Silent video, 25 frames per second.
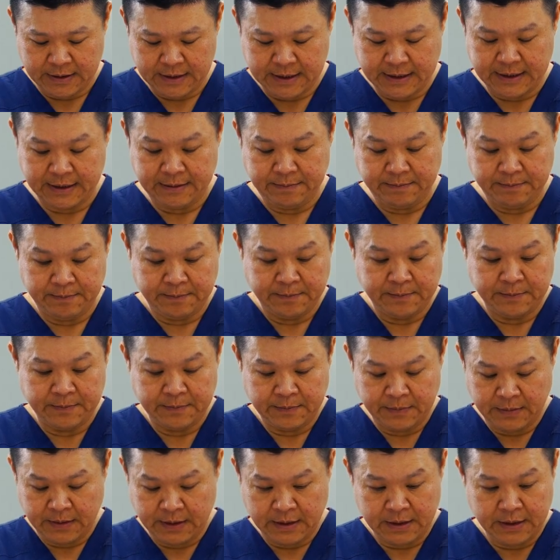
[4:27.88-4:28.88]
Okay,
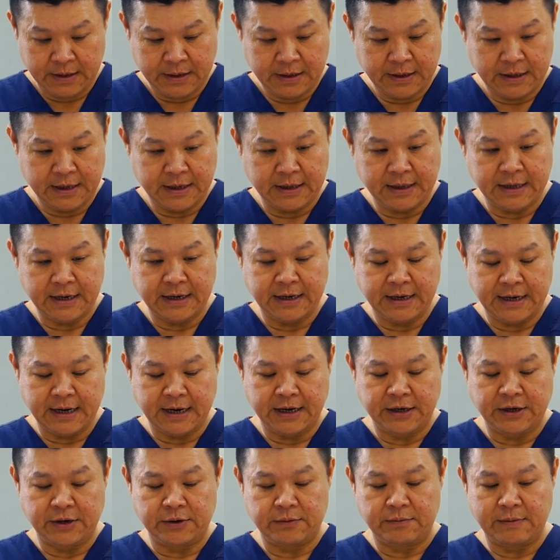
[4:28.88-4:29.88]
and then now
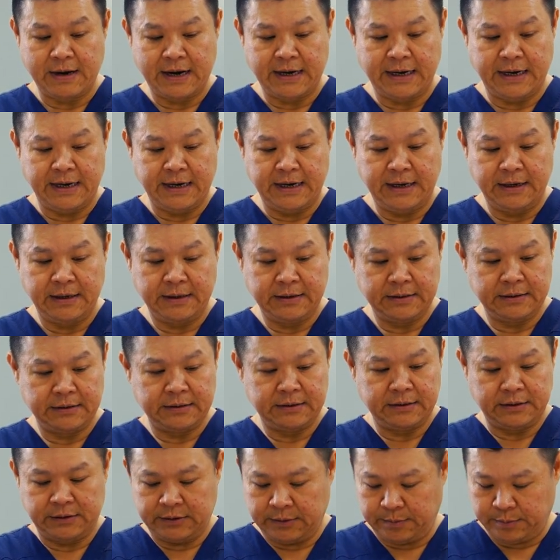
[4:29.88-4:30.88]
you're ready
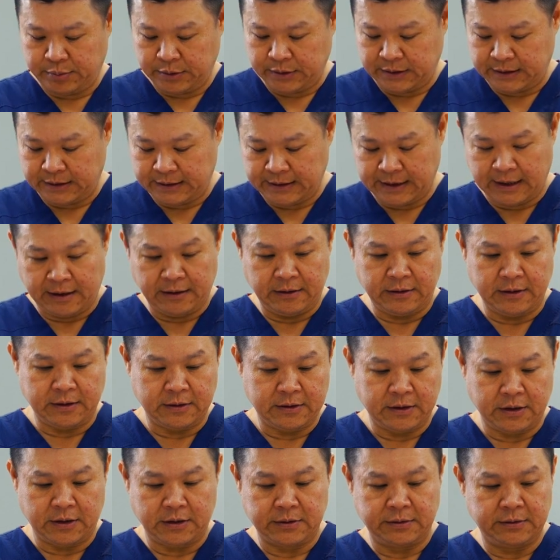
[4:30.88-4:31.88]
to put the tire
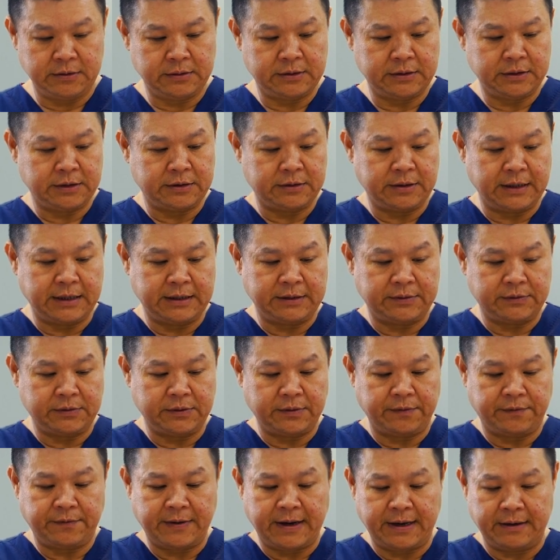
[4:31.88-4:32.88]
lock on to
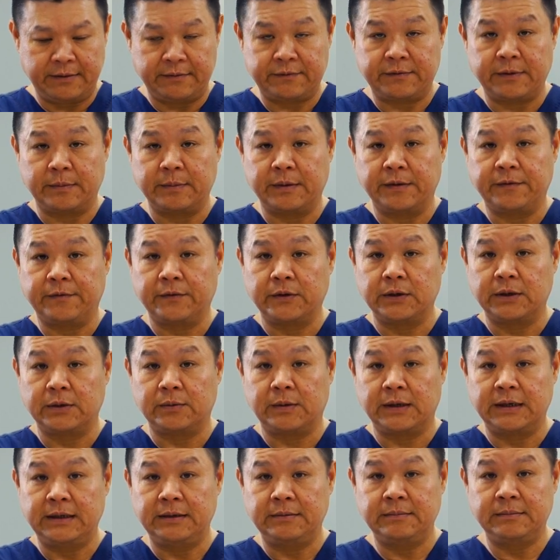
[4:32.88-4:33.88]
transfer fat from the fuller
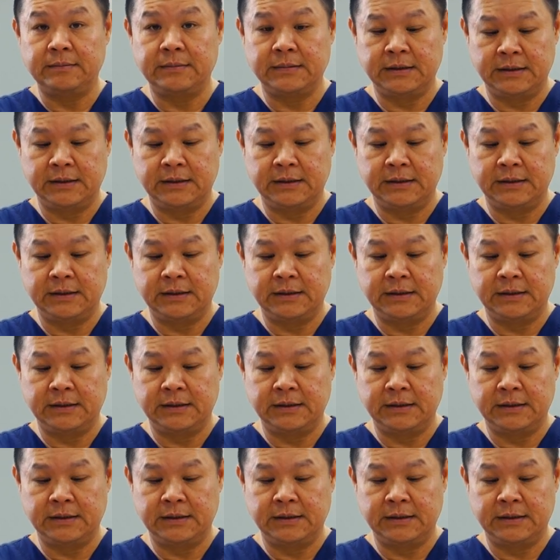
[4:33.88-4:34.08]
one